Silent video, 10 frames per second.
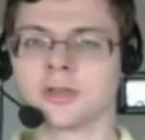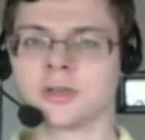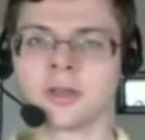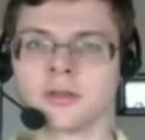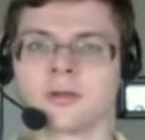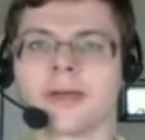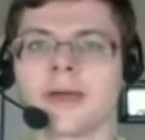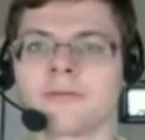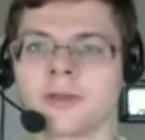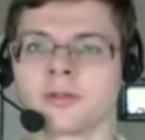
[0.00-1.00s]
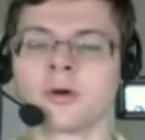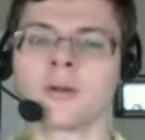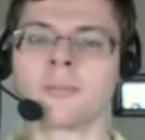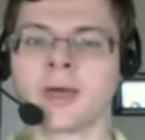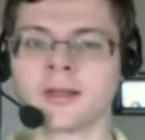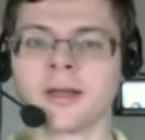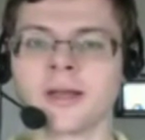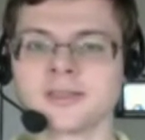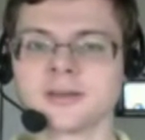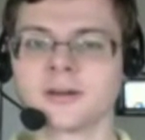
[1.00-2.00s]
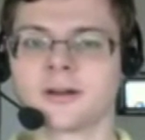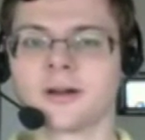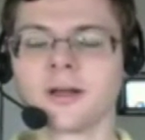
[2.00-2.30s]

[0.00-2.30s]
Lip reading: and they don't have that automatic answer,